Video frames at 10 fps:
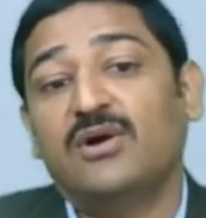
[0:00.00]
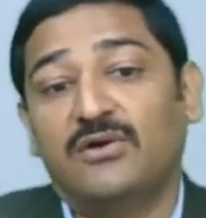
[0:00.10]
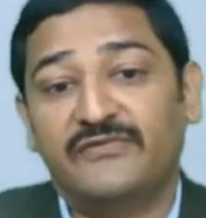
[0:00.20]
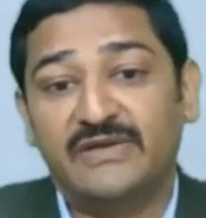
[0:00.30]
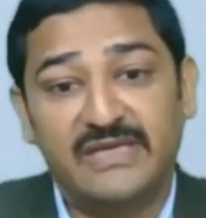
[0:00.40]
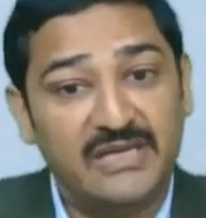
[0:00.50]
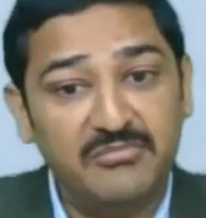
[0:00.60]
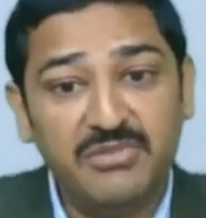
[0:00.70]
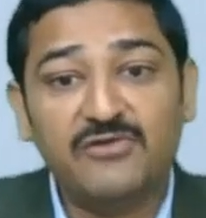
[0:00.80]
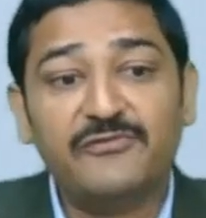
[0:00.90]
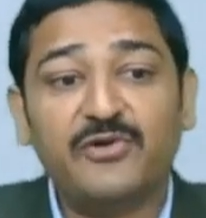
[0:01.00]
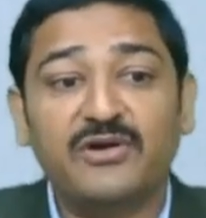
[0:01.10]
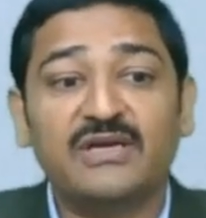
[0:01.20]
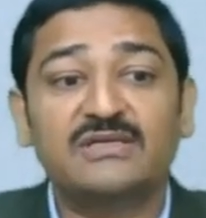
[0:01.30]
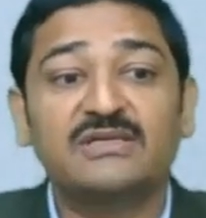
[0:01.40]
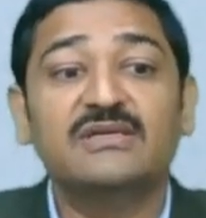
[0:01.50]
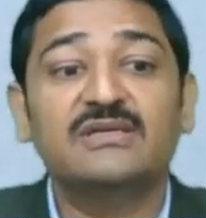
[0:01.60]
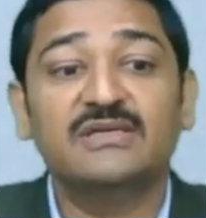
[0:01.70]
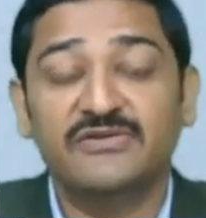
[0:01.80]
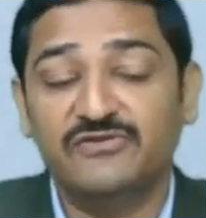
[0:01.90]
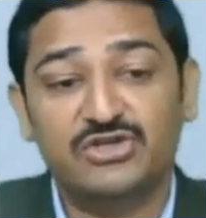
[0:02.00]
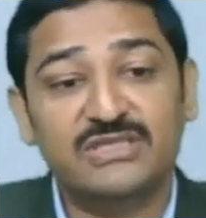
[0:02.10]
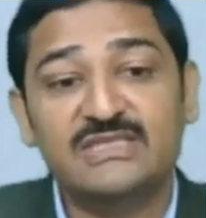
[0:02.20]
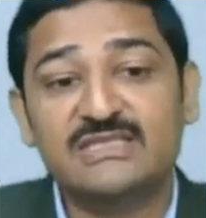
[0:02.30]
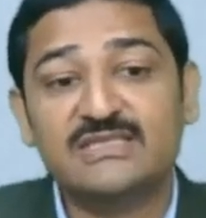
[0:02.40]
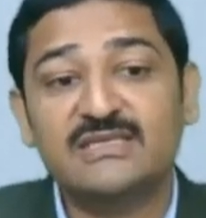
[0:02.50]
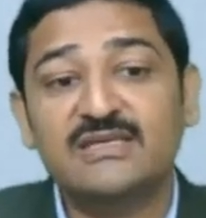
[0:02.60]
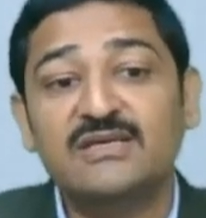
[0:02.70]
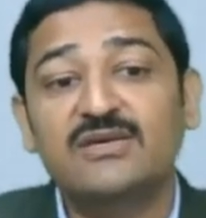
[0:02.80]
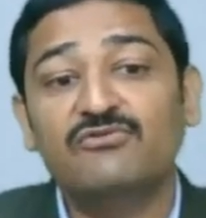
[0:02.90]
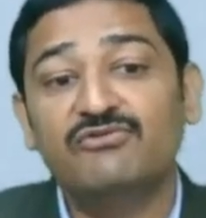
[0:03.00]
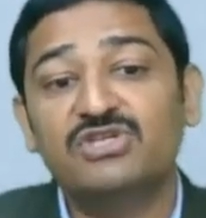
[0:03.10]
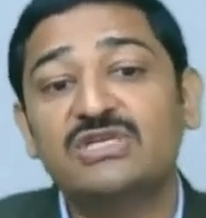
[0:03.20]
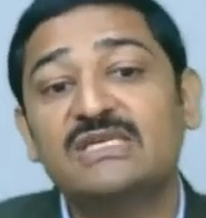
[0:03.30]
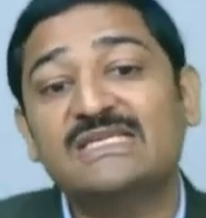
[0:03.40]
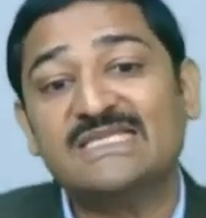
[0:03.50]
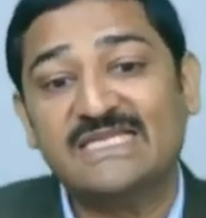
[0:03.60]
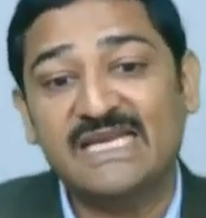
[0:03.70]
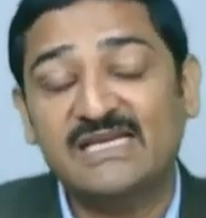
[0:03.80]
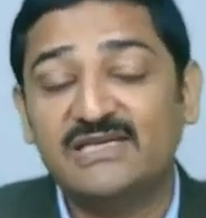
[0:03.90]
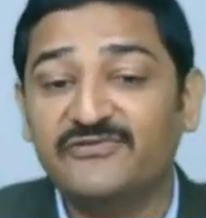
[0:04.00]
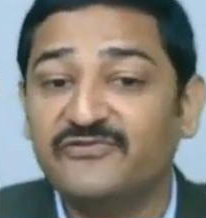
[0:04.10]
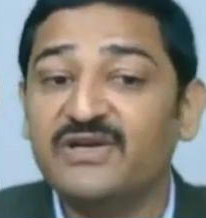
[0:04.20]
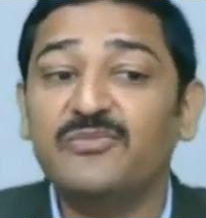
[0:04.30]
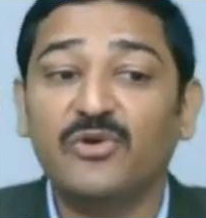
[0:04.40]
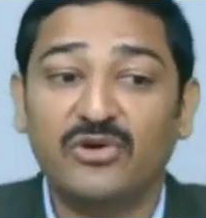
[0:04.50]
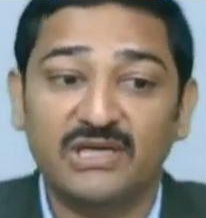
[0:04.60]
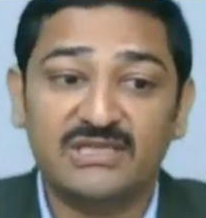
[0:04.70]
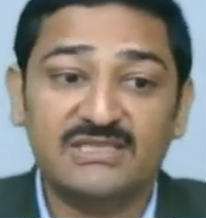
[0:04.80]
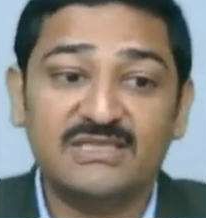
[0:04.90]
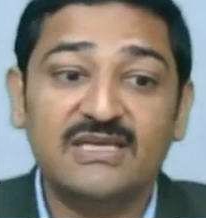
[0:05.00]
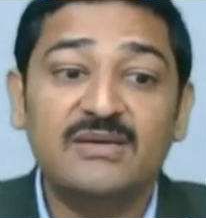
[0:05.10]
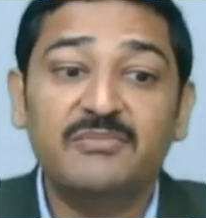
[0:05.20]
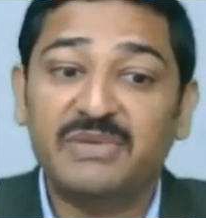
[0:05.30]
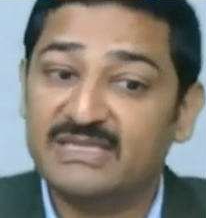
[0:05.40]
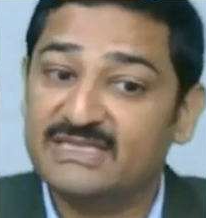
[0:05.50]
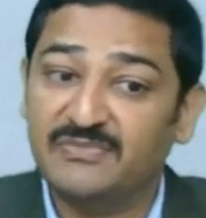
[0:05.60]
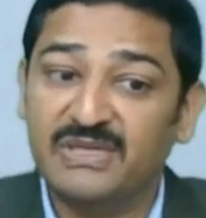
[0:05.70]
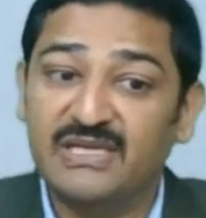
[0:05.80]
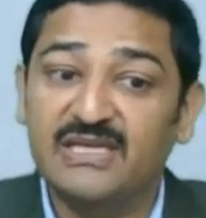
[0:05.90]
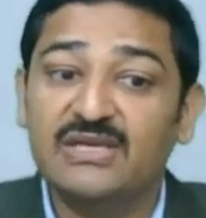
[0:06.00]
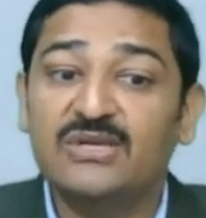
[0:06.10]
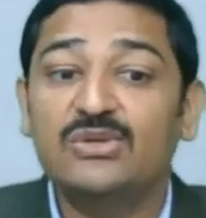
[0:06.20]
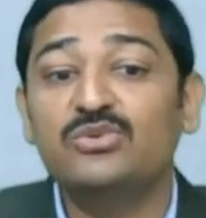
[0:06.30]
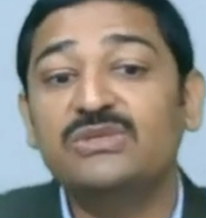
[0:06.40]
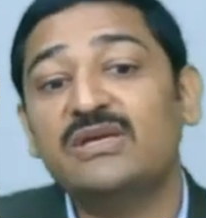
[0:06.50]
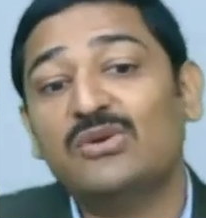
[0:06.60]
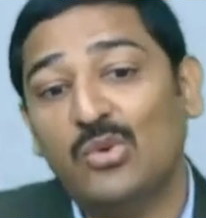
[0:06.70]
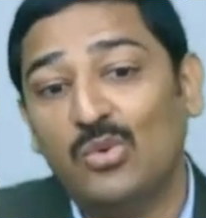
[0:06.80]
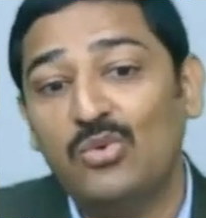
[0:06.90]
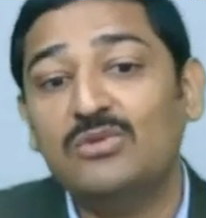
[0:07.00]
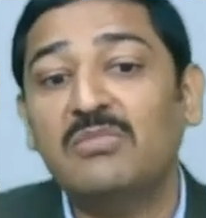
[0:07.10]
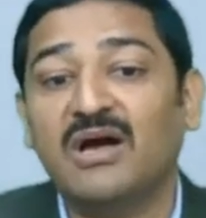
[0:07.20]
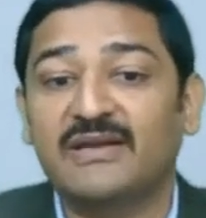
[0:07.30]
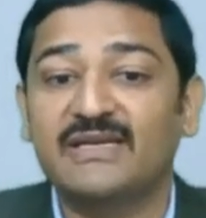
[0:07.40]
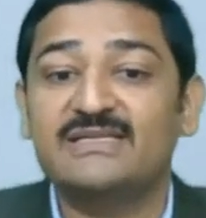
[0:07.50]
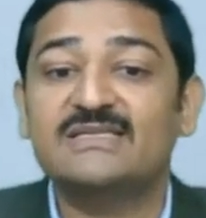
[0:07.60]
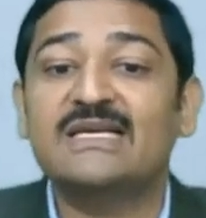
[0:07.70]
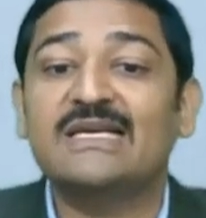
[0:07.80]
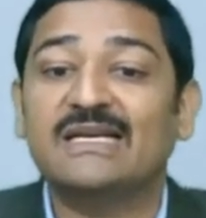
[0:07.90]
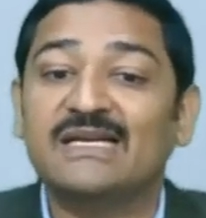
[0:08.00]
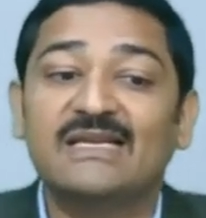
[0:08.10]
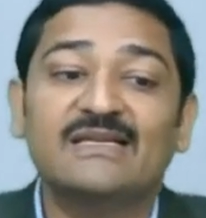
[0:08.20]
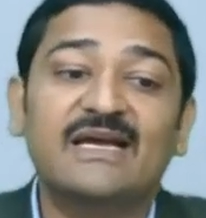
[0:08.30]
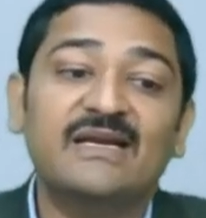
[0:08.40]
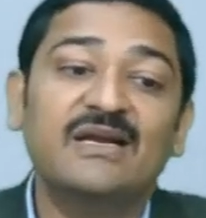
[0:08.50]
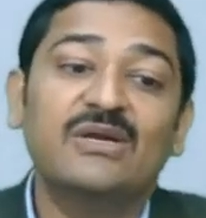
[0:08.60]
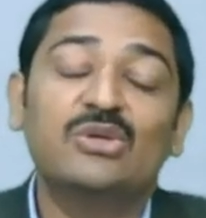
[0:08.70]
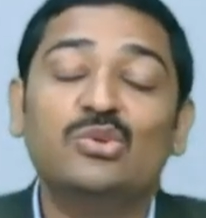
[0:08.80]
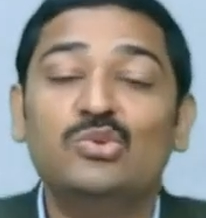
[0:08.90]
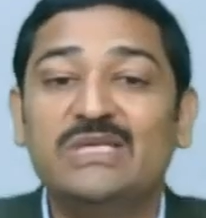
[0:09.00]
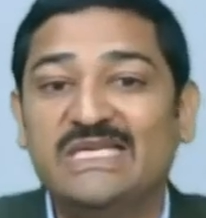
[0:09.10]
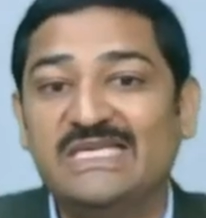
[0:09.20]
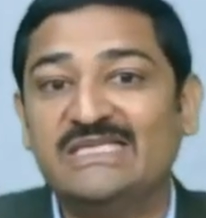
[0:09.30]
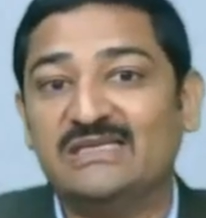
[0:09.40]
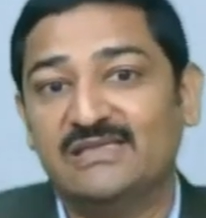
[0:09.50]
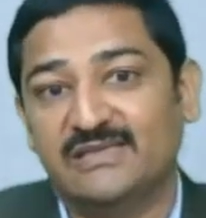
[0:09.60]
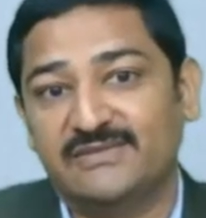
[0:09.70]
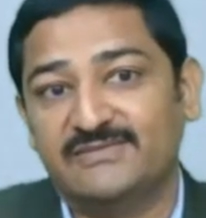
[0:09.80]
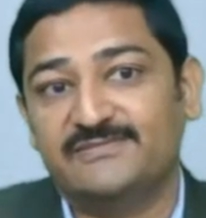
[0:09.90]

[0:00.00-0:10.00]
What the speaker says: of a number of product divisions which sell different products principally to their own markets rather than to each other.